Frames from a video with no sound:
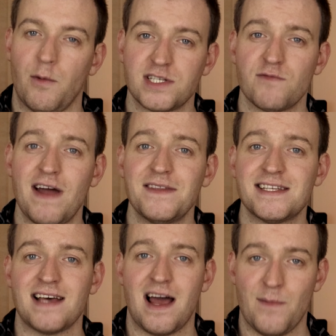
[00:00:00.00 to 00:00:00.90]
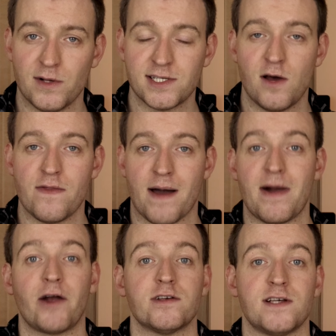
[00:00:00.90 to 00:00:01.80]
It was around this time also that
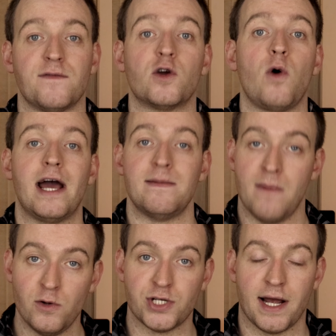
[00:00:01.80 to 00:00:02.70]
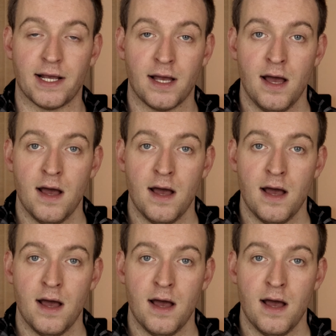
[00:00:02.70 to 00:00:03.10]
Microsoft acquired Mojang.